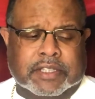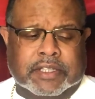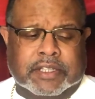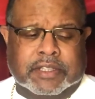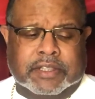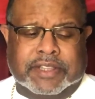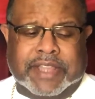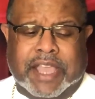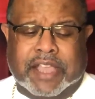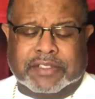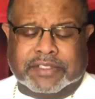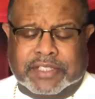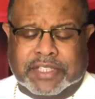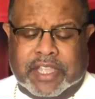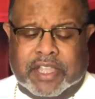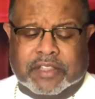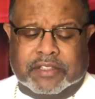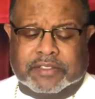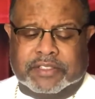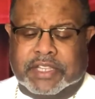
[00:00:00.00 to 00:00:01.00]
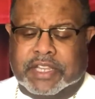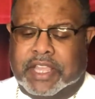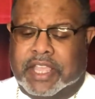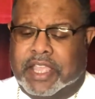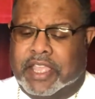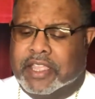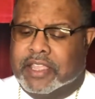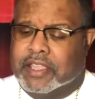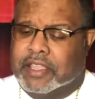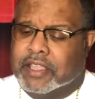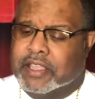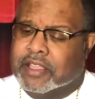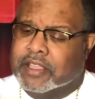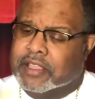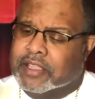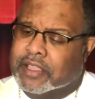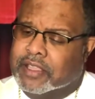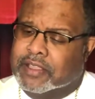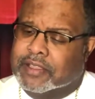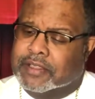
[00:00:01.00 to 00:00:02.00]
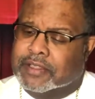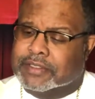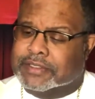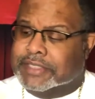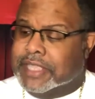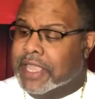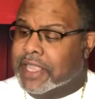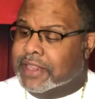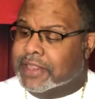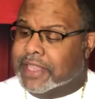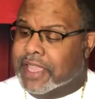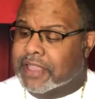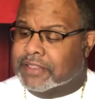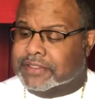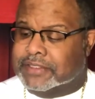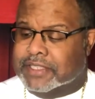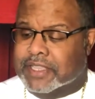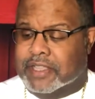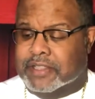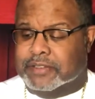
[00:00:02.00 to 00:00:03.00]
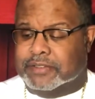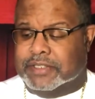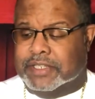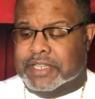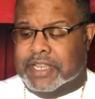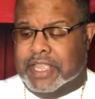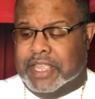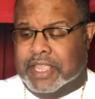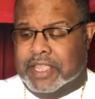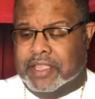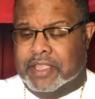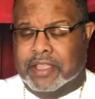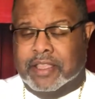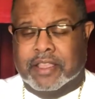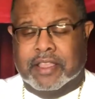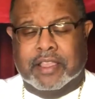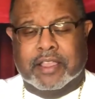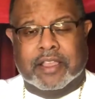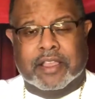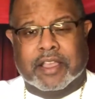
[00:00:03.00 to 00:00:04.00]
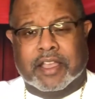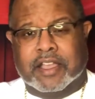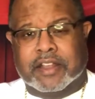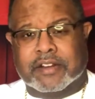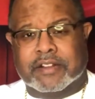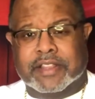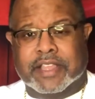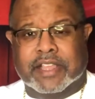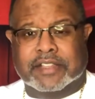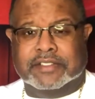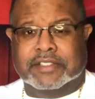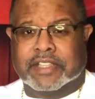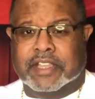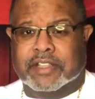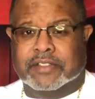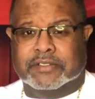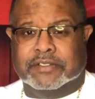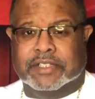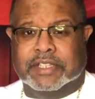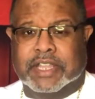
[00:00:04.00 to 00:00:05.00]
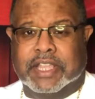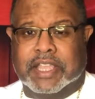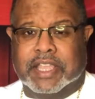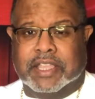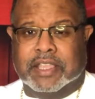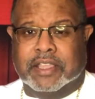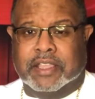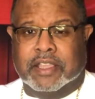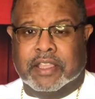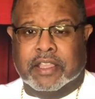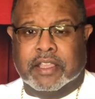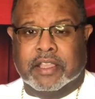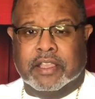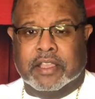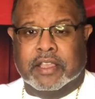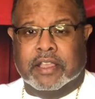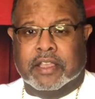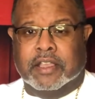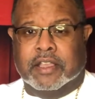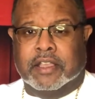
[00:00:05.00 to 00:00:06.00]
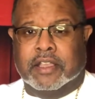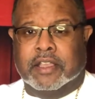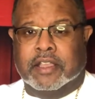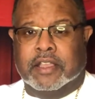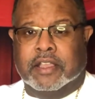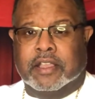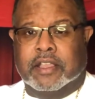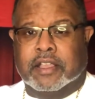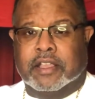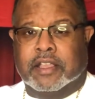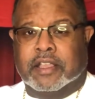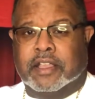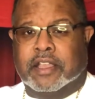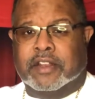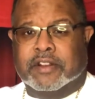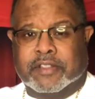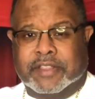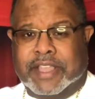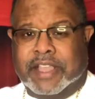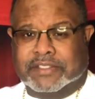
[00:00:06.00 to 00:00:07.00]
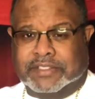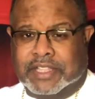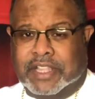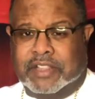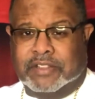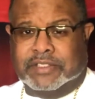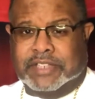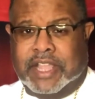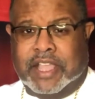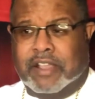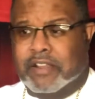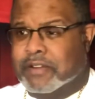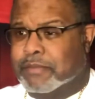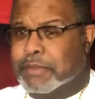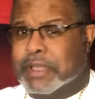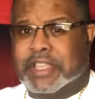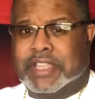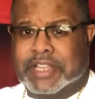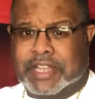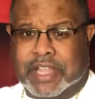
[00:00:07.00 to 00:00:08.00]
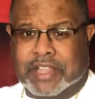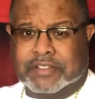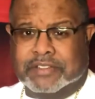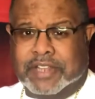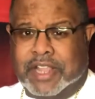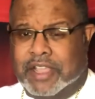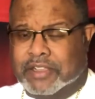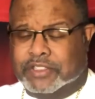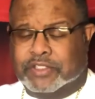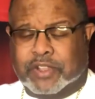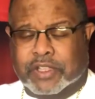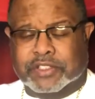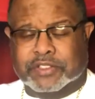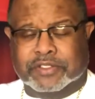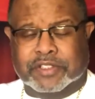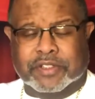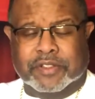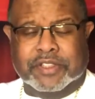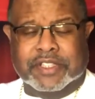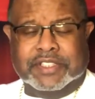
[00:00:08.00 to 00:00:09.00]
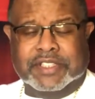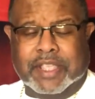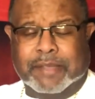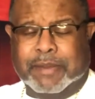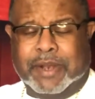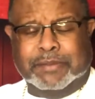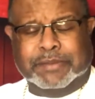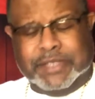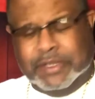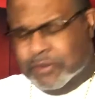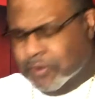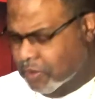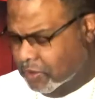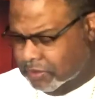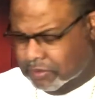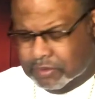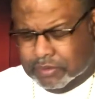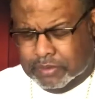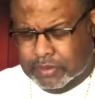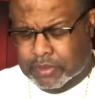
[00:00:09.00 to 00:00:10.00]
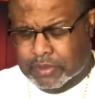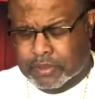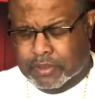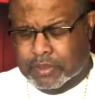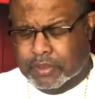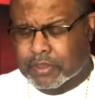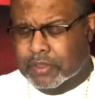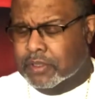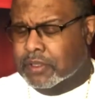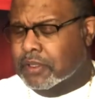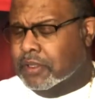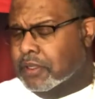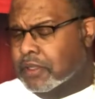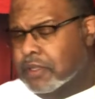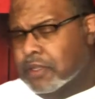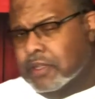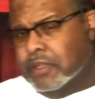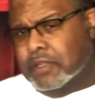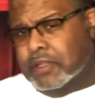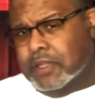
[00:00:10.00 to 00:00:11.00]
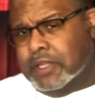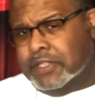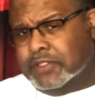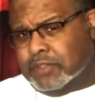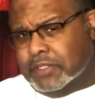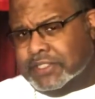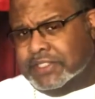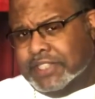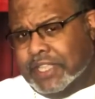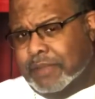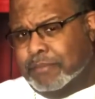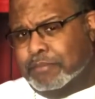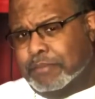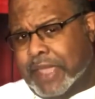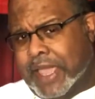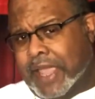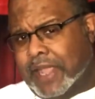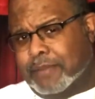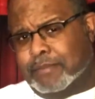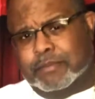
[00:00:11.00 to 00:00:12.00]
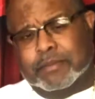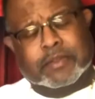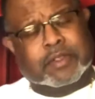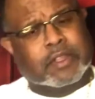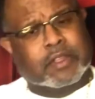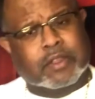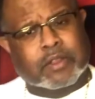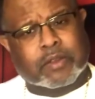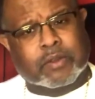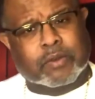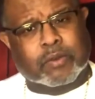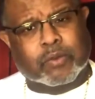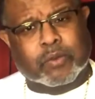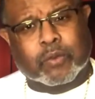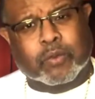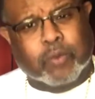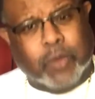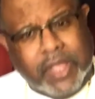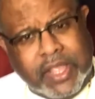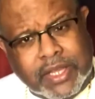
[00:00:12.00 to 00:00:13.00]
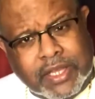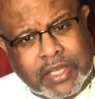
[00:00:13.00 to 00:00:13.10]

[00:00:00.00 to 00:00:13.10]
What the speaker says: $1,000 a day, $10,000 a day, $100,000 a day, $100,000 an hour, $1 million an hour, structure's still the same. And I'm sitting going, took a step back. What?